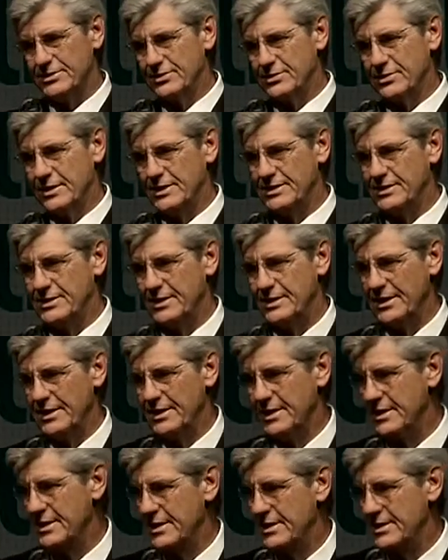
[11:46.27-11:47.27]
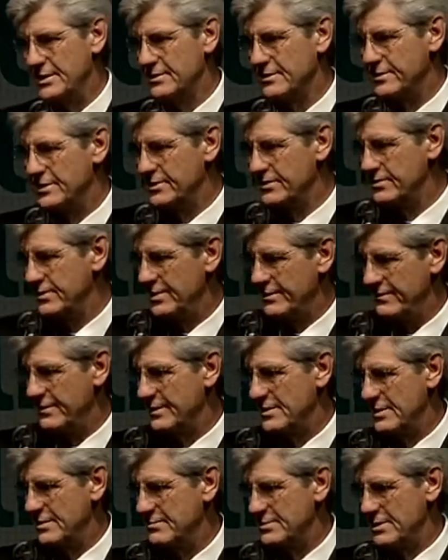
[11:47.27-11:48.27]
so they said they're going to kill this one if it
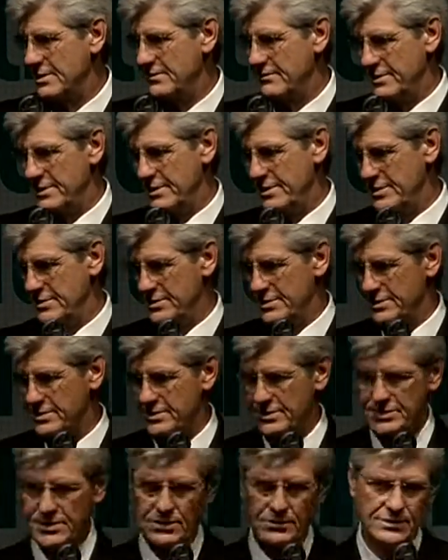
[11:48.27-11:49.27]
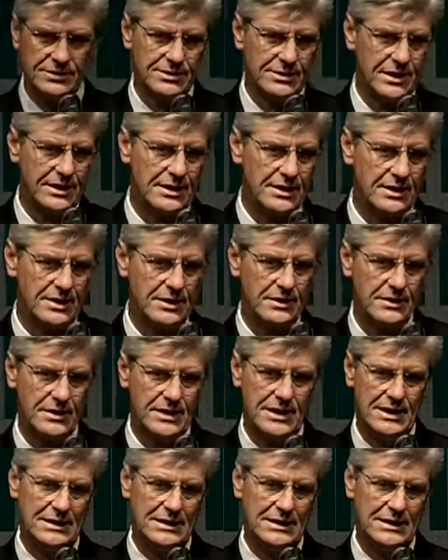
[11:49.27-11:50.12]
comes over here just to show us they can do it.